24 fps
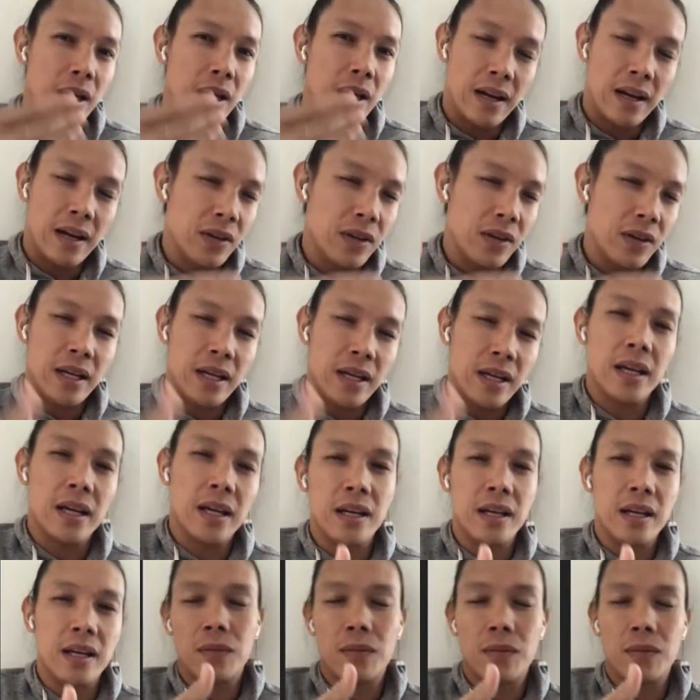every
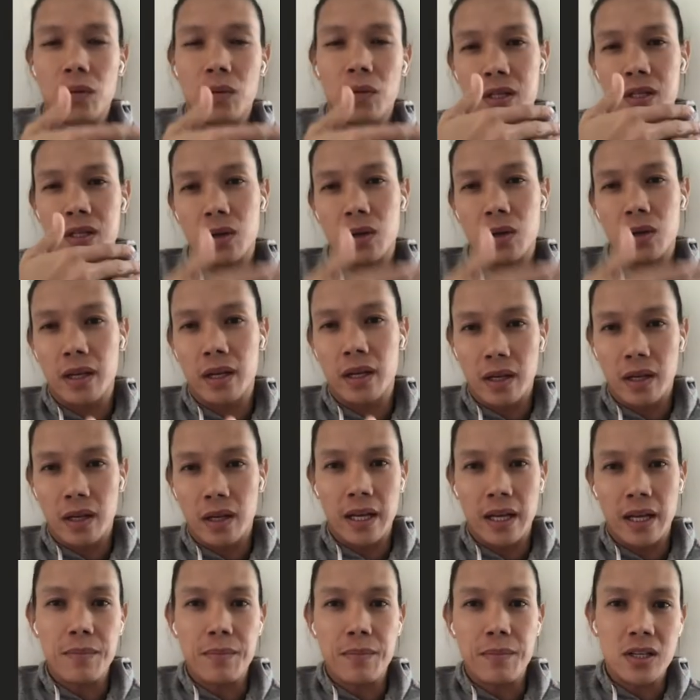day, just
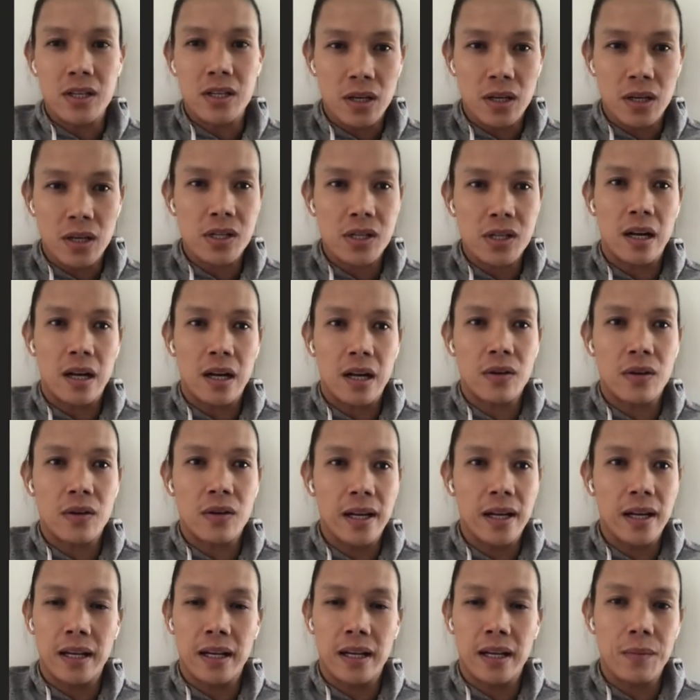getting my jump shot
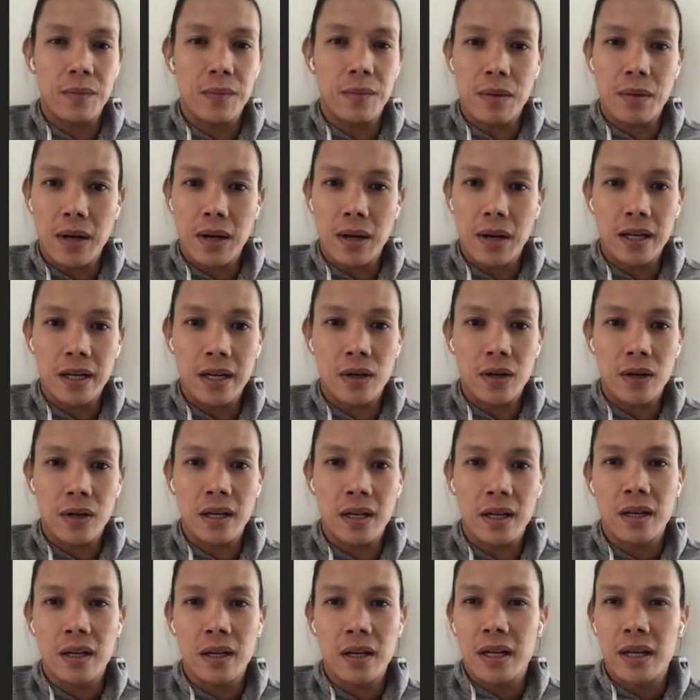right, getting my body right.